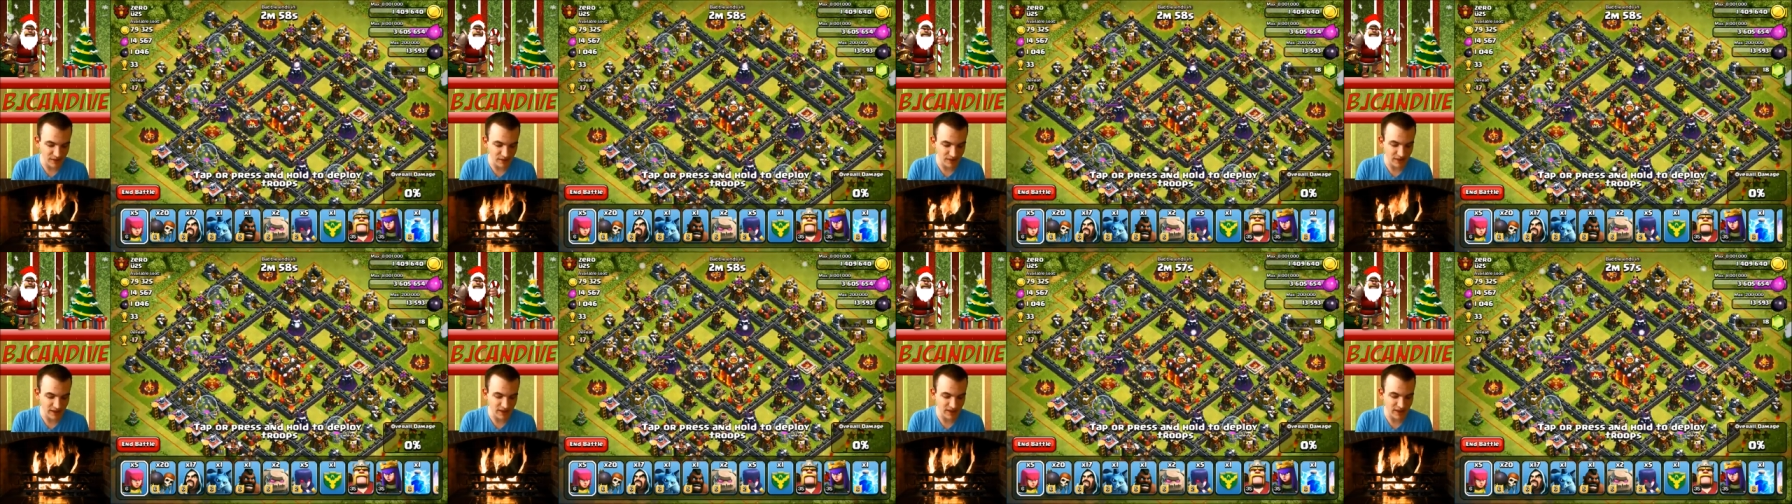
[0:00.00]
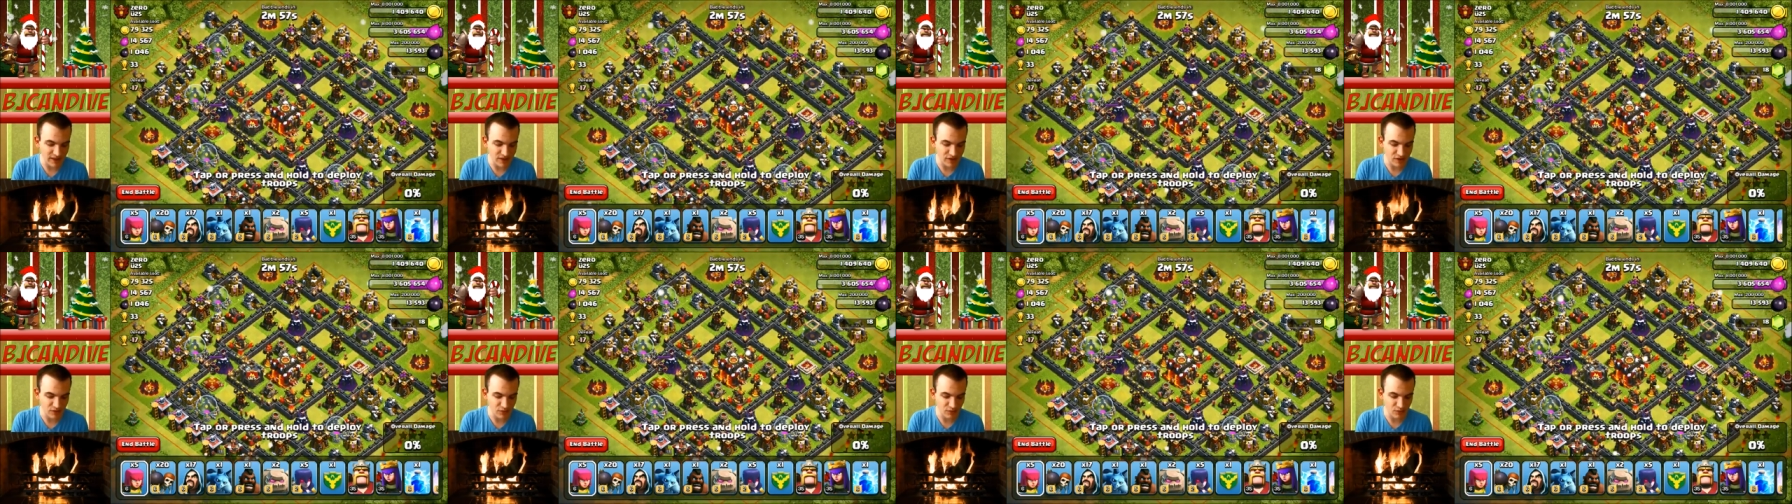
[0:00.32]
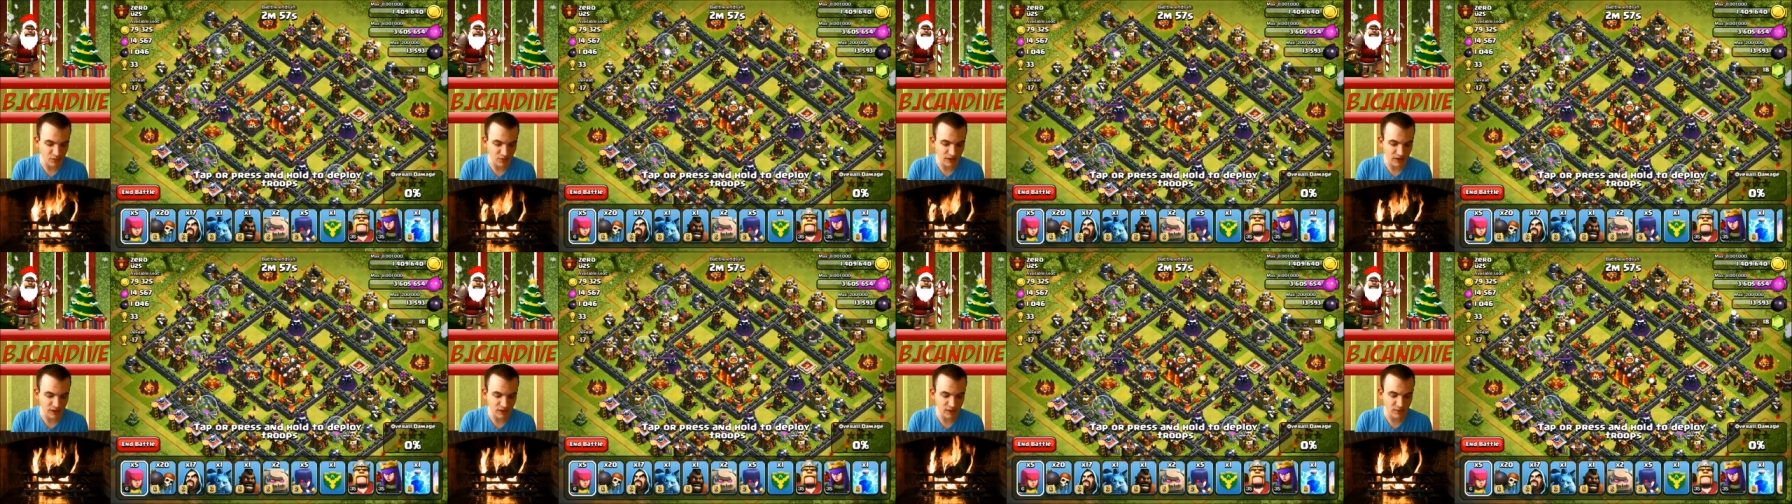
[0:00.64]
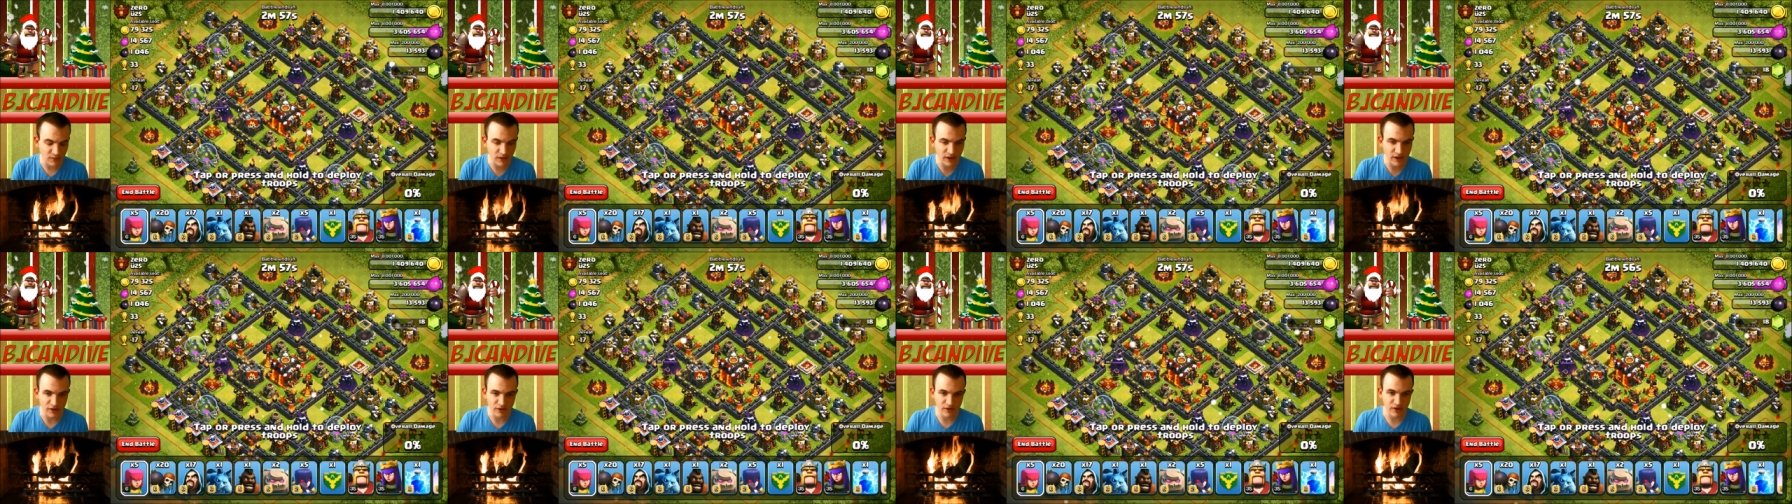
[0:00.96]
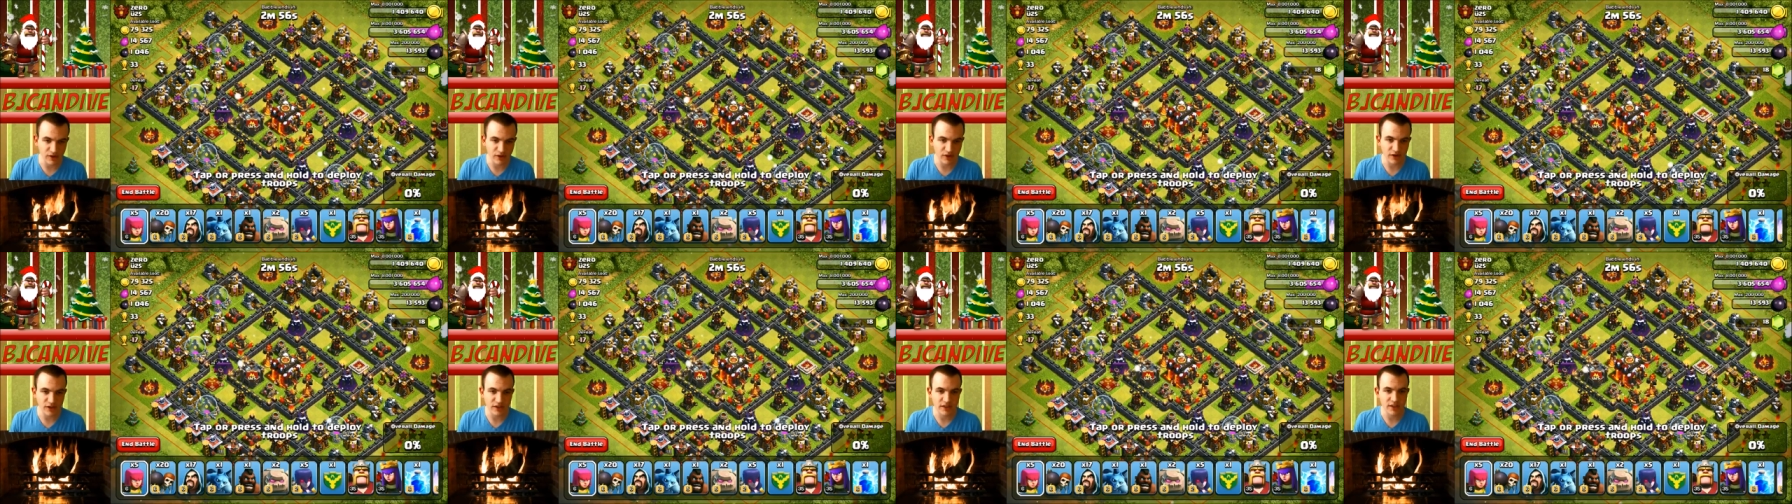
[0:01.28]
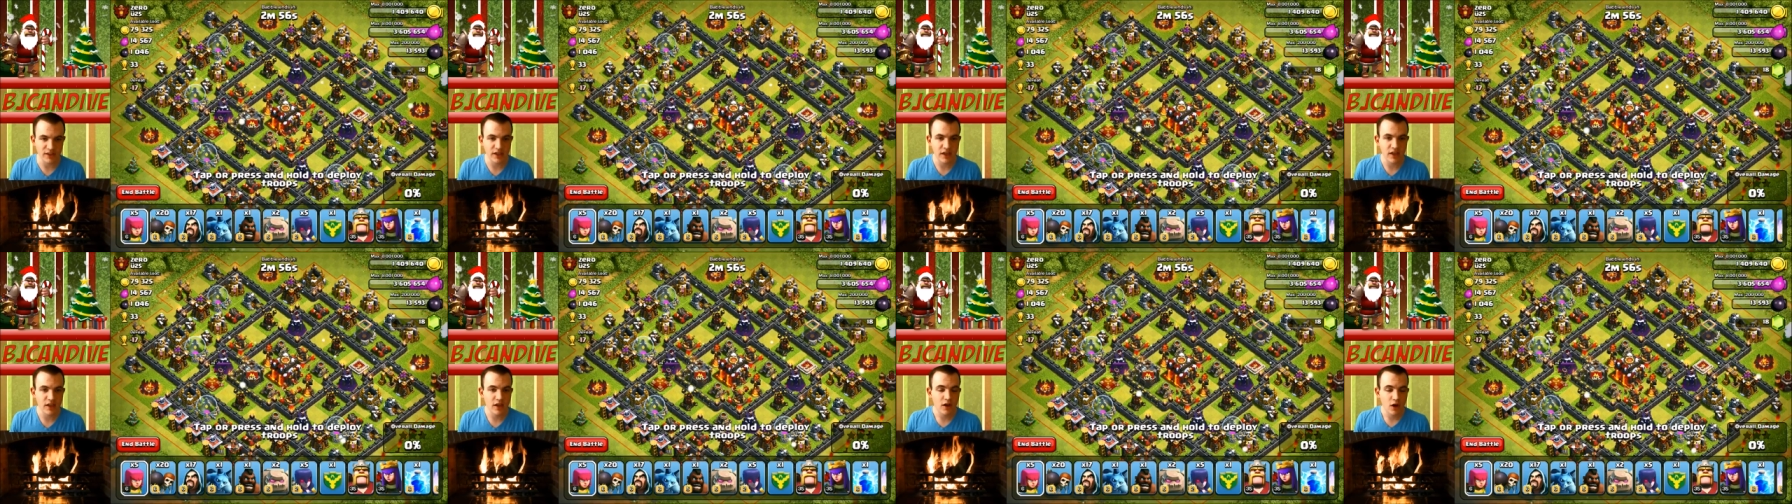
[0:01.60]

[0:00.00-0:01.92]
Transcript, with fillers: but that is a really rare occurrence.